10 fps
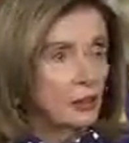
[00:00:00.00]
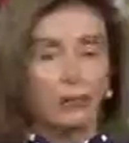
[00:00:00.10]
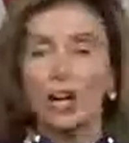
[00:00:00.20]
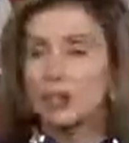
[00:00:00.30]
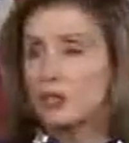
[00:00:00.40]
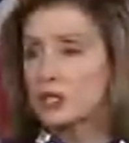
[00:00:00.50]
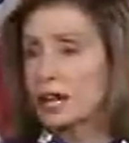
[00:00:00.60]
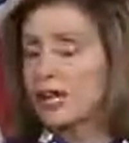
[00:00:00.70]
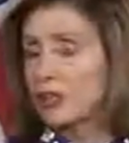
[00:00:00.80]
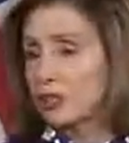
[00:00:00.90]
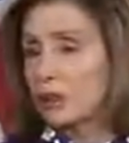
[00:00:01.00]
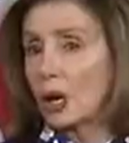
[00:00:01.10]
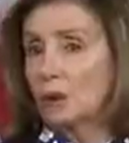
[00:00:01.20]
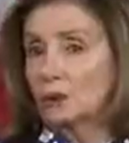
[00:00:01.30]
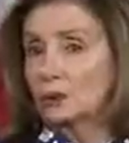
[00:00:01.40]
100 days
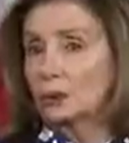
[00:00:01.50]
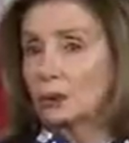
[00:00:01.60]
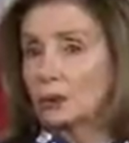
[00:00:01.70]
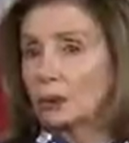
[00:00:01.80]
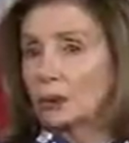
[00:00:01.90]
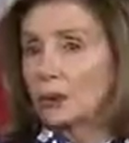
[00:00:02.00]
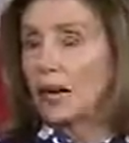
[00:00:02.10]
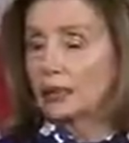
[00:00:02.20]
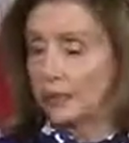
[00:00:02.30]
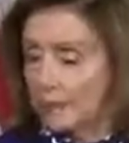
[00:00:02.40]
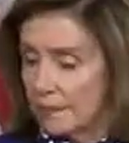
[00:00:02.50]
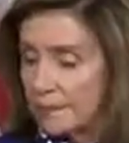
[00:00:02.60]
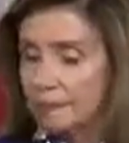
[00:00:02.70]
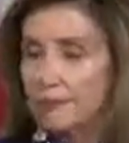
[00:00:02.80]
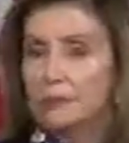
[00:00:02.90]
ago, and
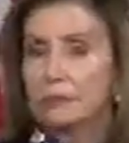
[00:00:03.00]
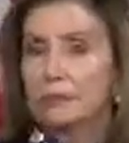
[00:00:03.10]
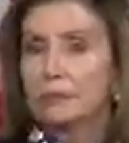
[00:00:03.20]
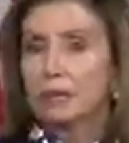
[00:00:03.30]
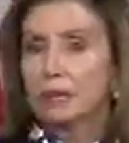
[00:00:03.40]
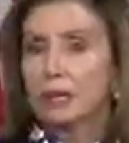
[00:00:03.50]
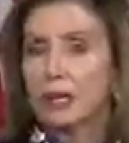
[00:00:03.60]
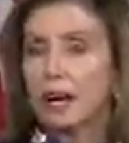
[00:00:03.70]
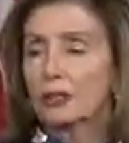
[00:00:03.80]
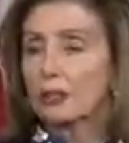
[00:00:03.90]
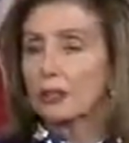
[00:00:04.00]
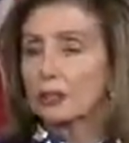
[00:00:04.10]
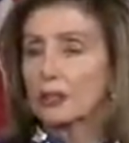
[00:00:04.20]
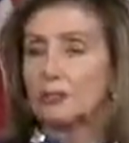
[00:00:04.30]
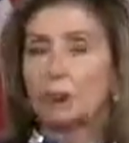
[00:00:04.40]
Mitch McConnell
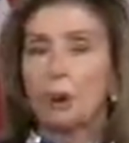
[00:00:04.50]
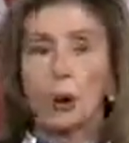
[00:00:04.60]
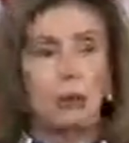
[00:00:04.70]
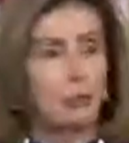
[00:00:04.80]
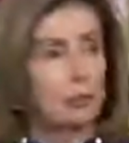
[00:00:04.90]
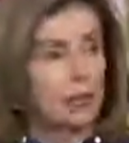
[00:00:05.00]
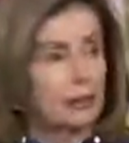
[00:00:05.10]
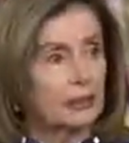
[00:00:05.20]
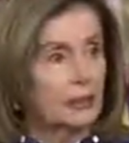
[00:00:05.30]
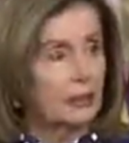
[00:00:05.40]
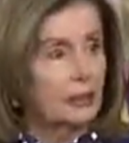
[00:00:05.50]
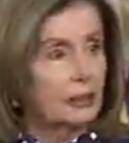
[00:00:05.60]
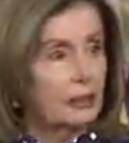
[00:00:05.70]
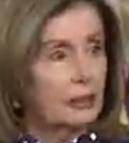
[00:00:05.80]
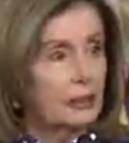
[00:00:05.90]
pressed the pause button,
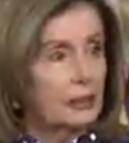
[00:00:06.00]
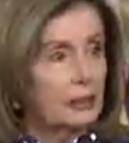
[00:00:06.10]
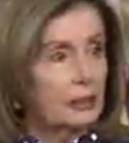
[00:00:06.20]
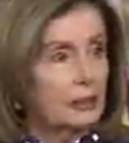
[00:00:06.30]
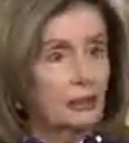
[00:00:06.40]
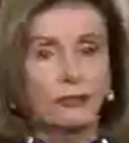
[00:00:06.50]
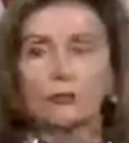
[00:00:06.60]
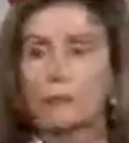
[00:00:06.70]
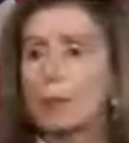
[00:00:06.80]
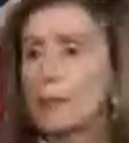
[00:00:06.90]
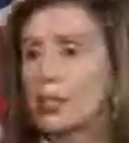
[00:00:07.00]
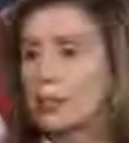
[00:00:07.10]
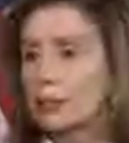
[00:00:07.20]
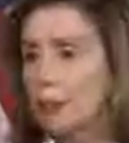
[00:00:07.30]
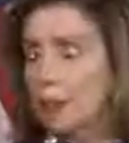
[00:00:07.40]
over 4
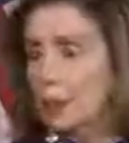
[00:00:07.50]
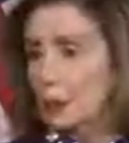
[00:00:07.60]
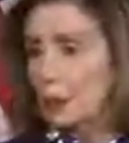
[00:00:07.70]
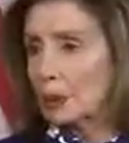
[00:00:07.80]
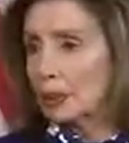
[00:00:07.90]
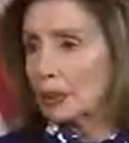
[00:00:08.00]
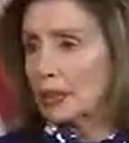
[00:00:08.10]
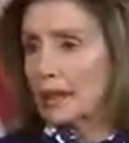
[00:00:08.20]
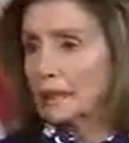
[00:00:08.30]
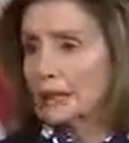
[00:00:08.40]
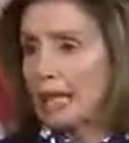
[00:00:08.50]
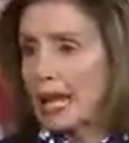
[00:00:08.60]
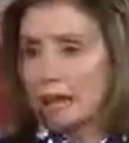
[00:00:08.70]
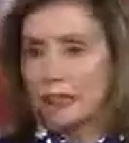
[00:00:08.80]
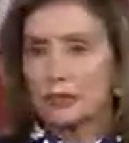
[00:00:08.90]
million people have been
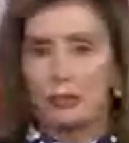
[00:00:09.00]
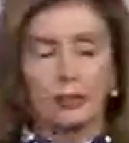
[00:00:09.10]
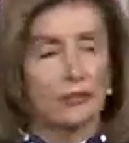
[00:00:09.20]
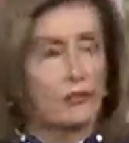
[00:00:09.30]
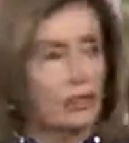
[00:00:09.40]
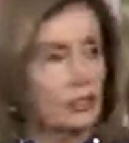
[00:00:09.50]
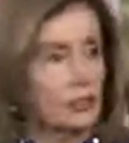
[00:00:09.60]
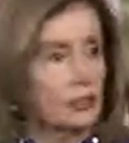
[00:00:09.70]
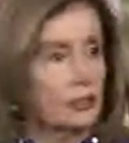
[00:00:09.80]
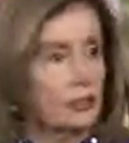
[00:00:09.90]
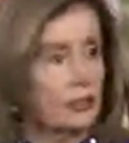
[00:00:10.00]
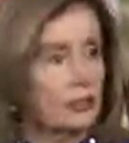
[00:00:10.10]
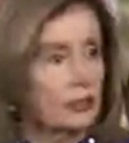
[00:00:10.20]
added to the infection list.